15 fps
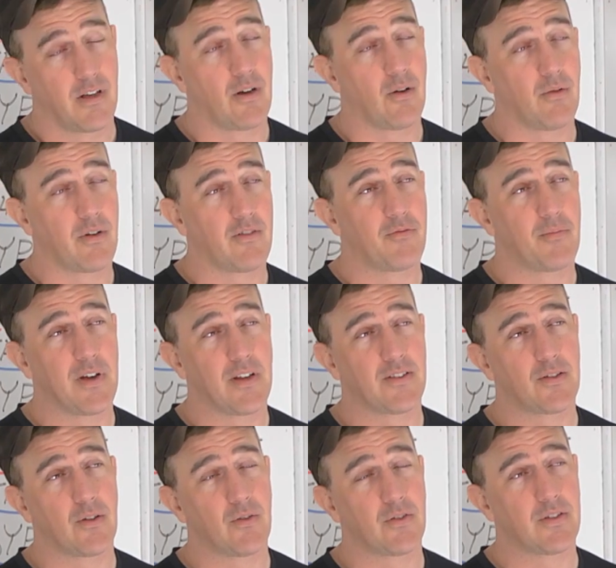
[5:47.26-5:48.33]
You know, one of my
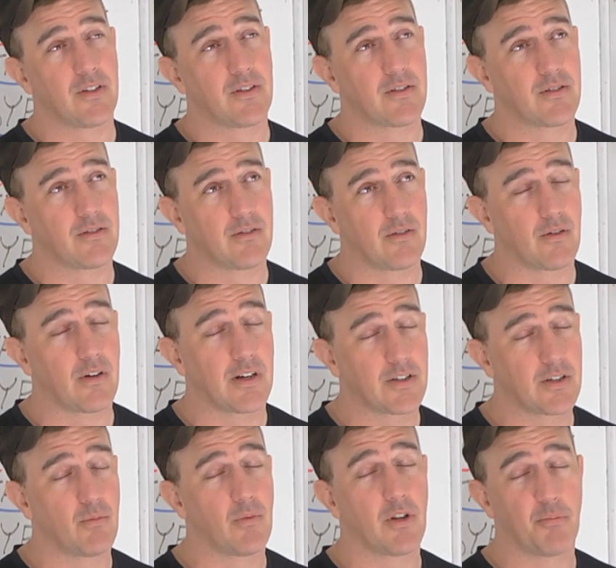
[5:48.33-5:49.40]
associates, or
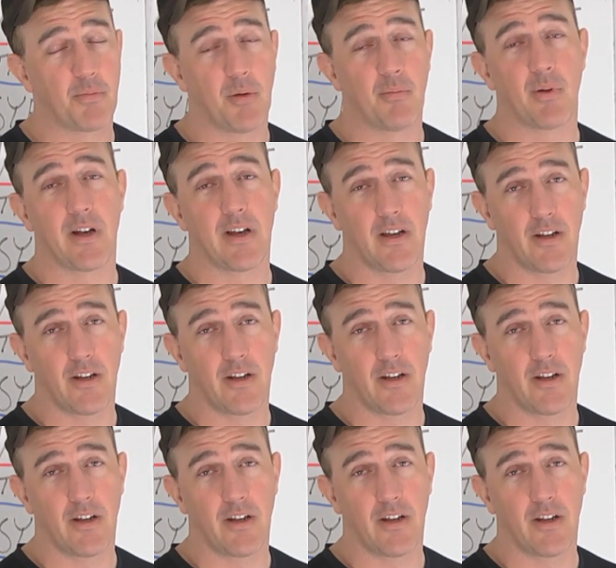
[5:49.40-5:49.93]
actually one of the people I